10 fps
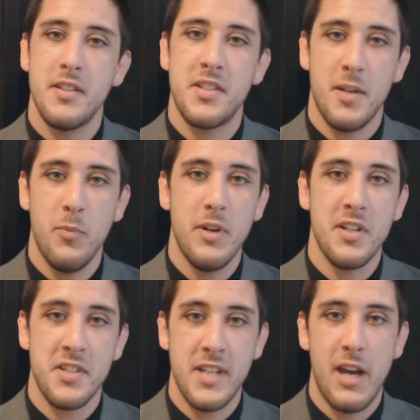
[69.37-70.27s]
somewhere
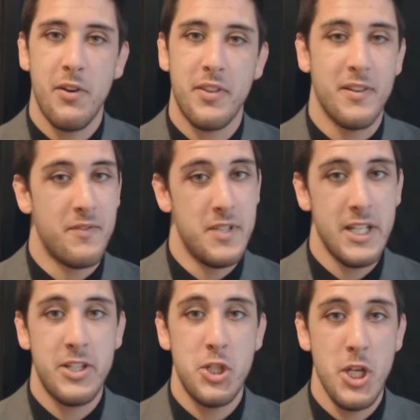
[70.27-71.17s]
south of
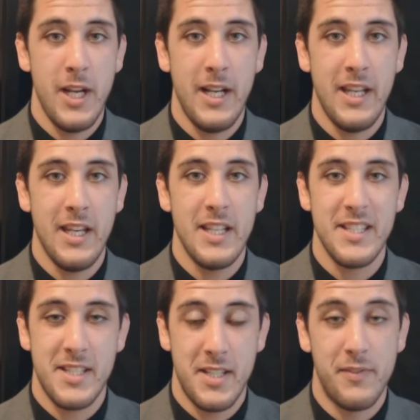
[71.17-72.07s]
Dick Cheney
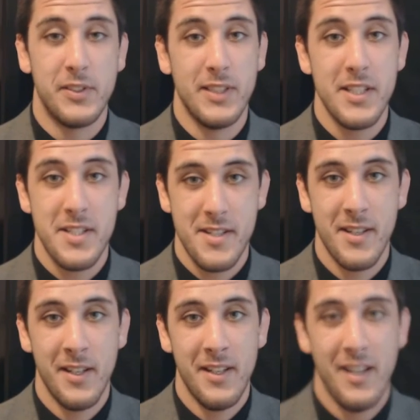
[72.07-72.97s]
and syphilis.
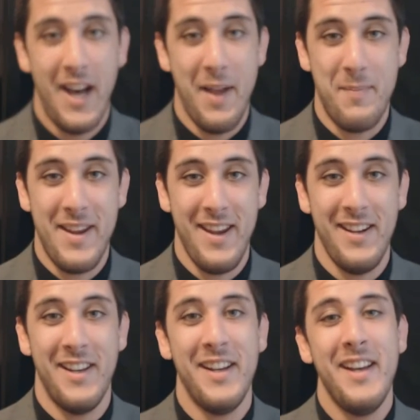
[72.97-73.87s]
I
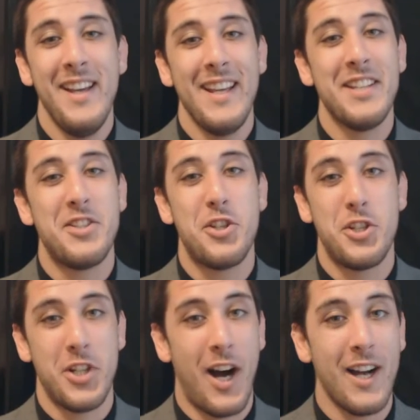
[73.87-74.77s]
mean, it's
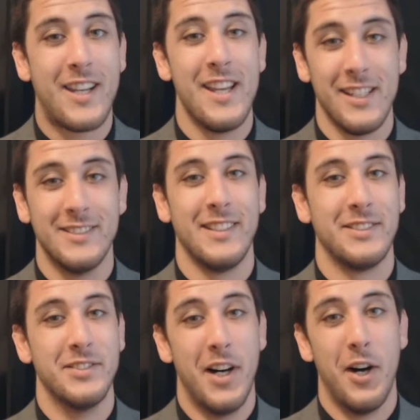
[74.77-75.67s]
shockingly
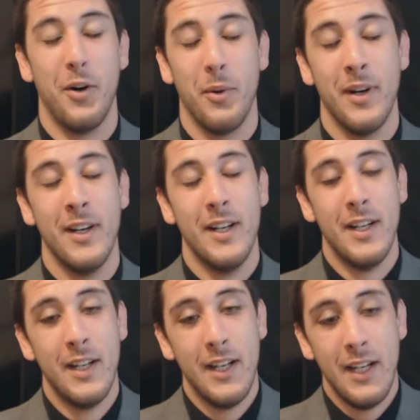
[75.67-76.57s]
low.
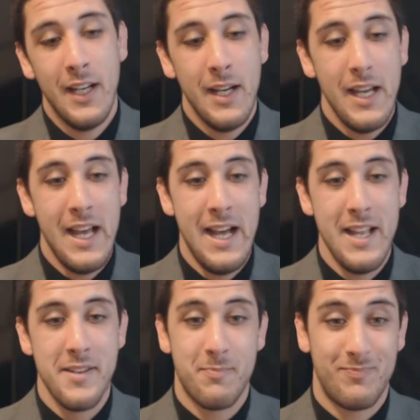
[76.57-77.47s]

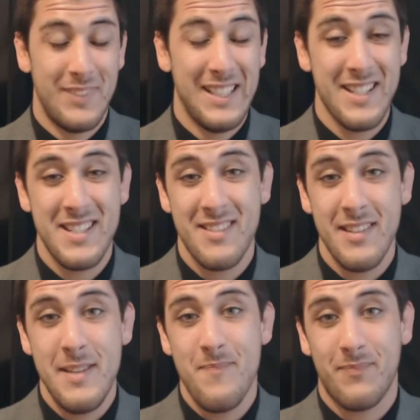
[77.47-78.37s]
And
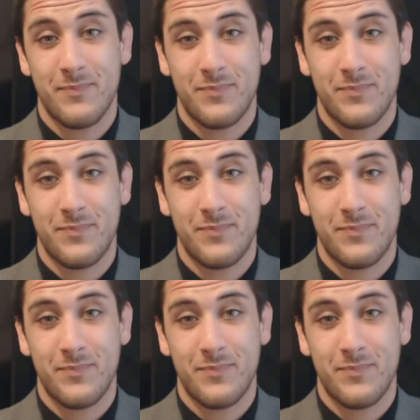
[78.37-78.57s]
honestly,